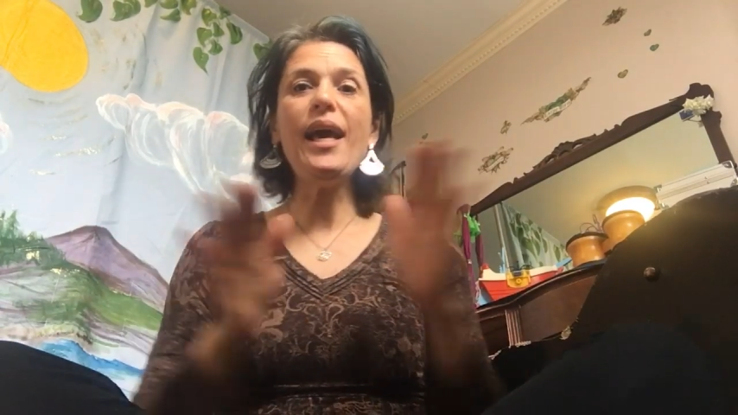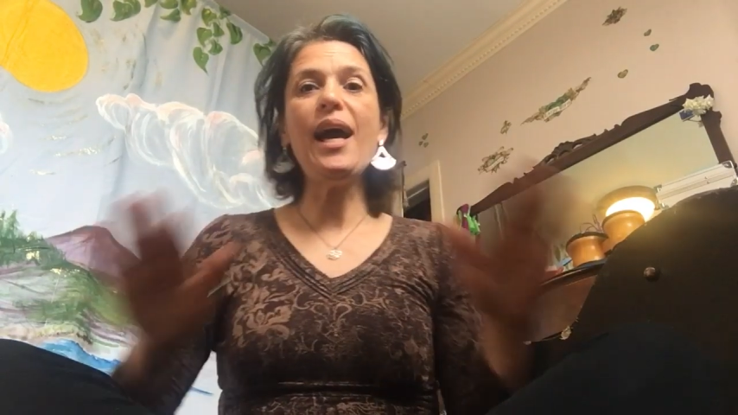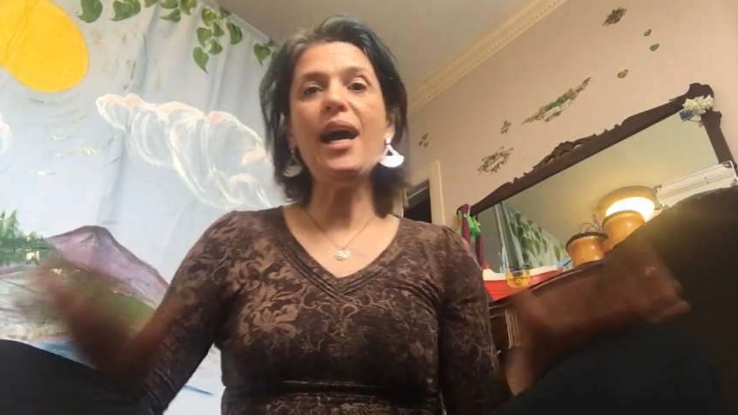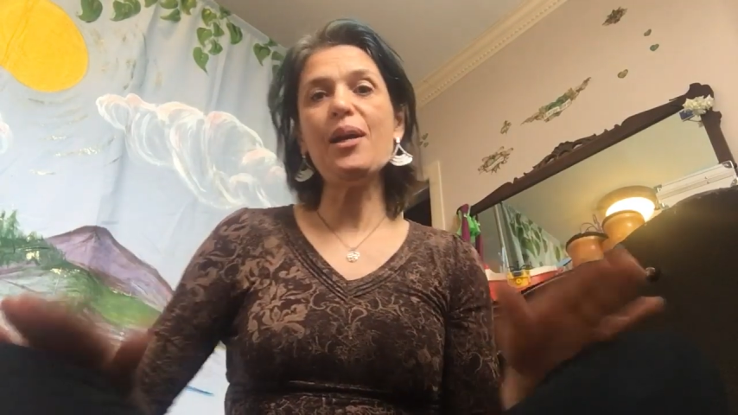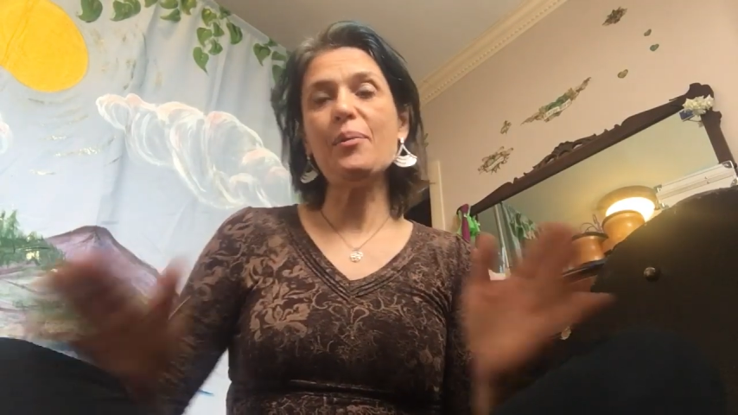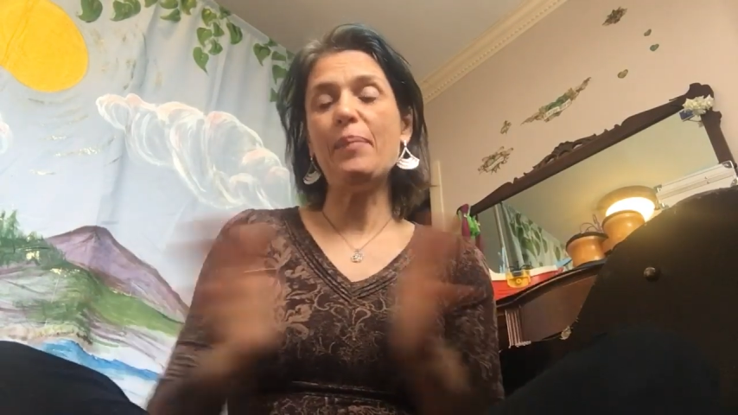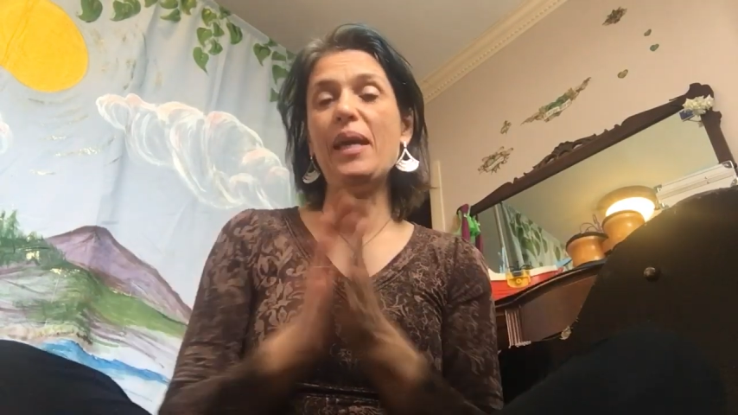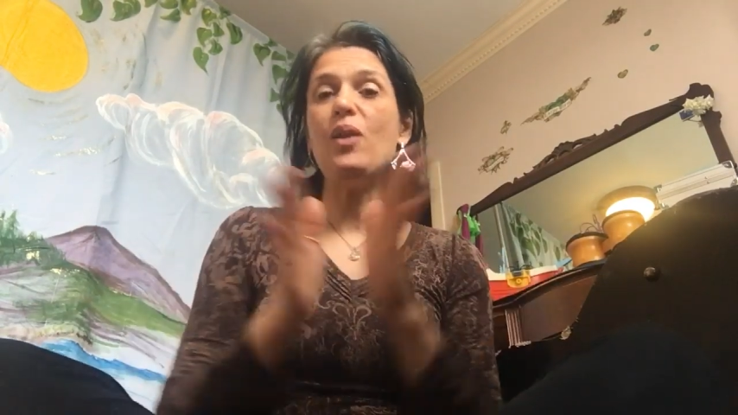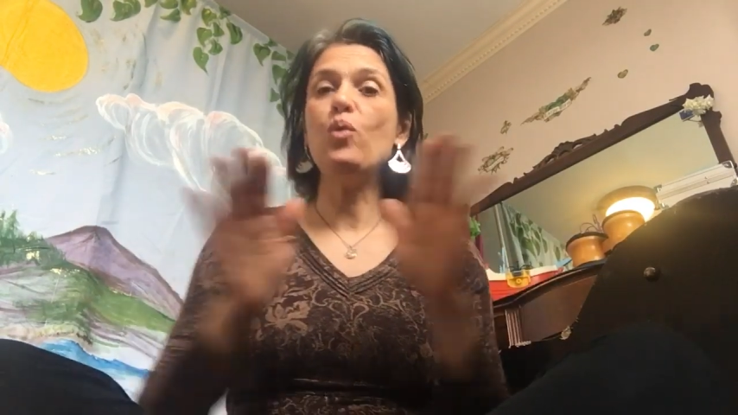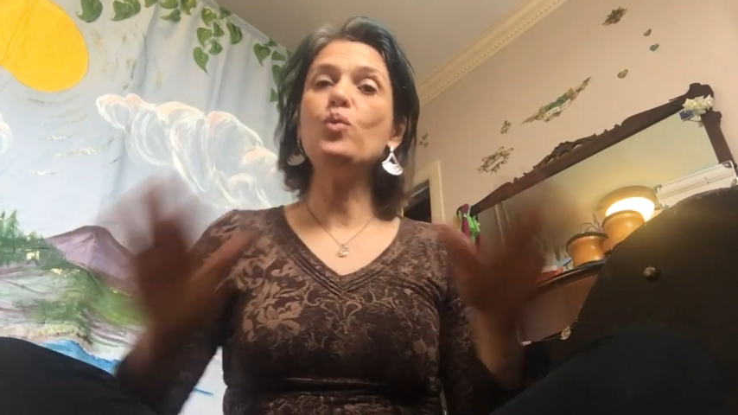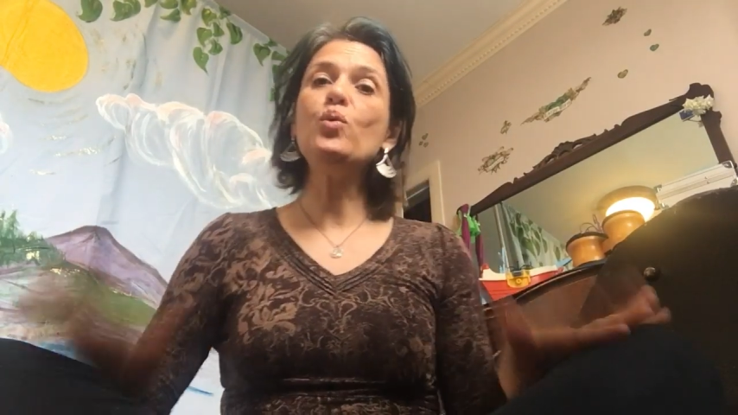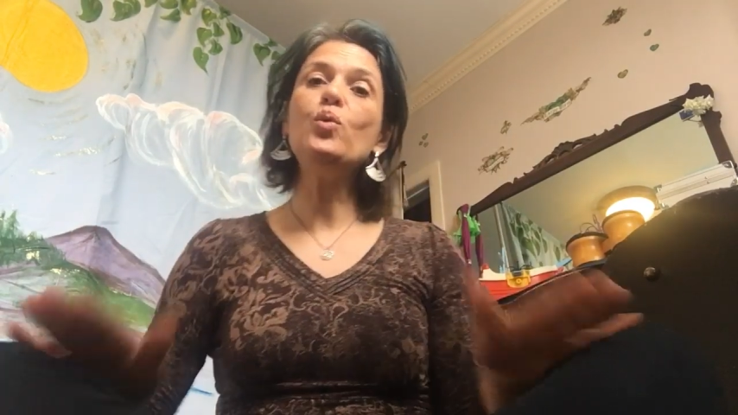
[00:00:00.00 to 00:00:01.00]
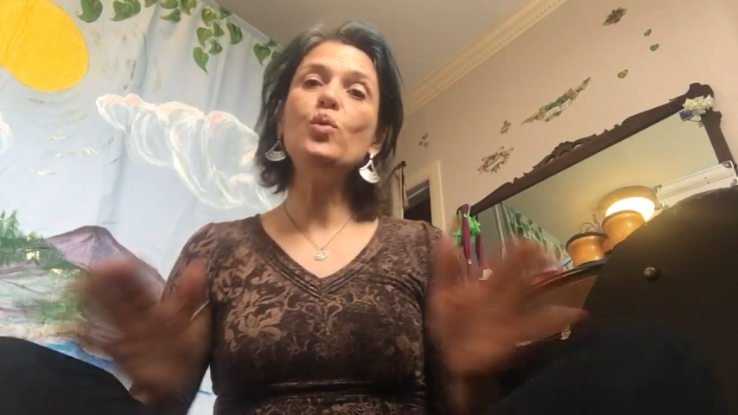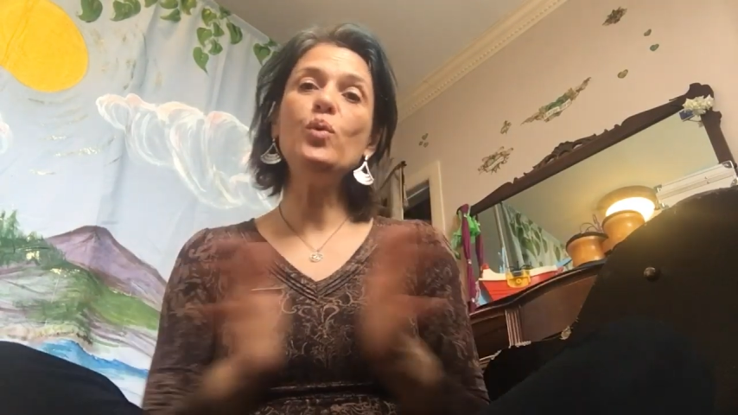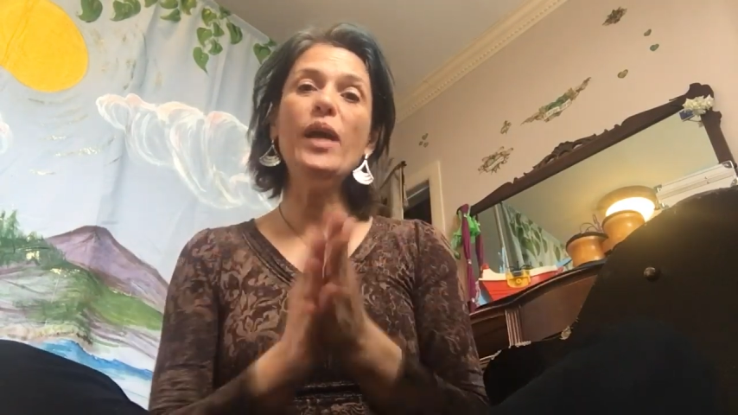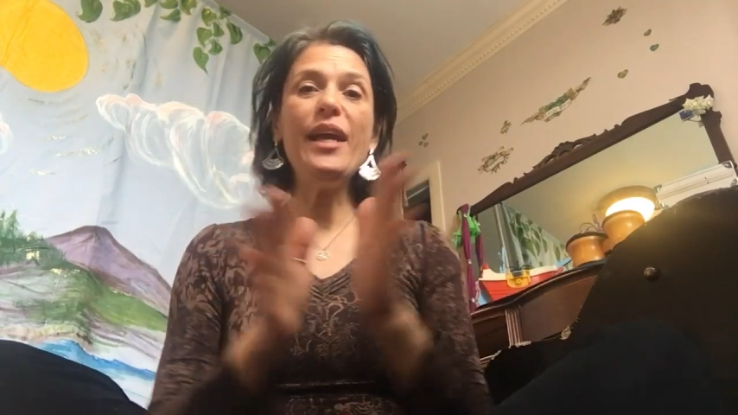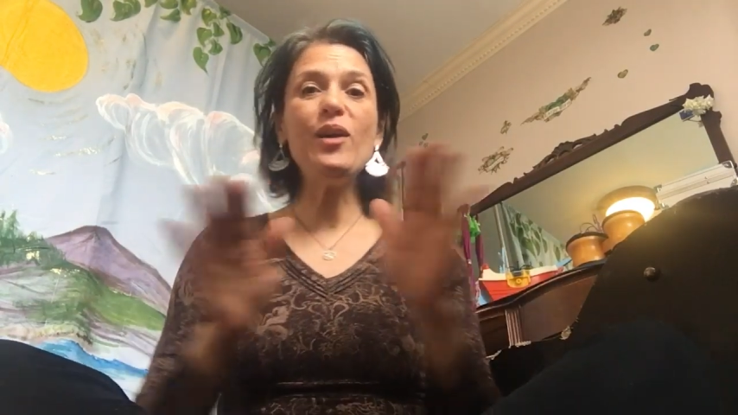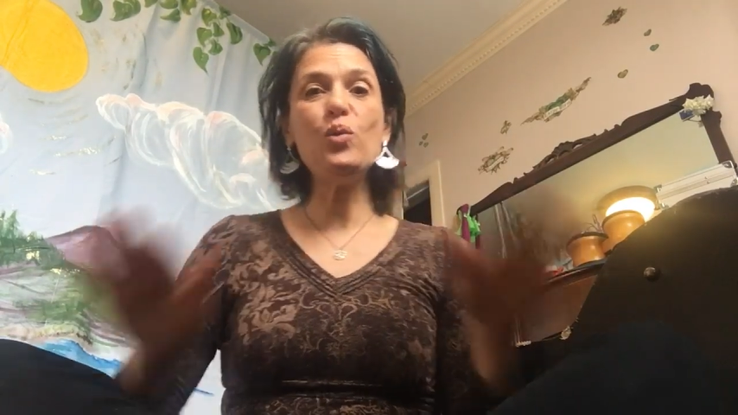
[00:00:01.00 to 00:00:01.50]
Armelle? Où
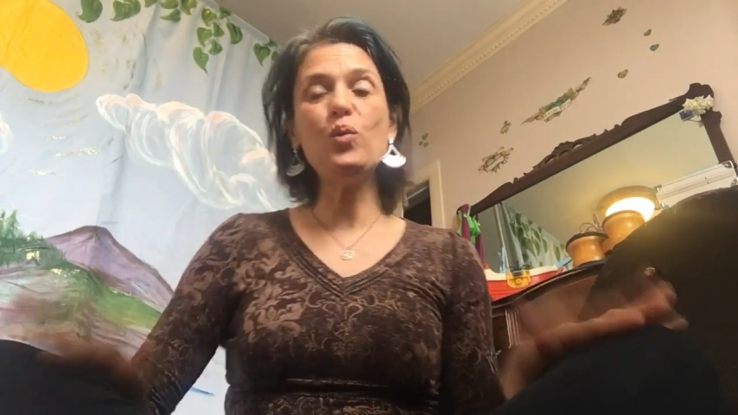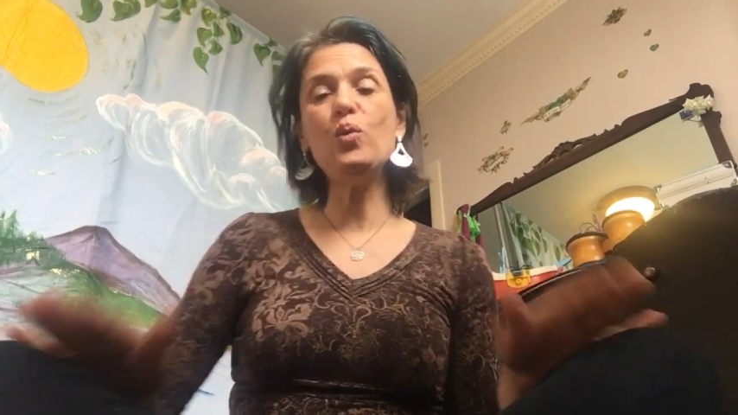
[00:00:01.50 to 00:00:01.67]
est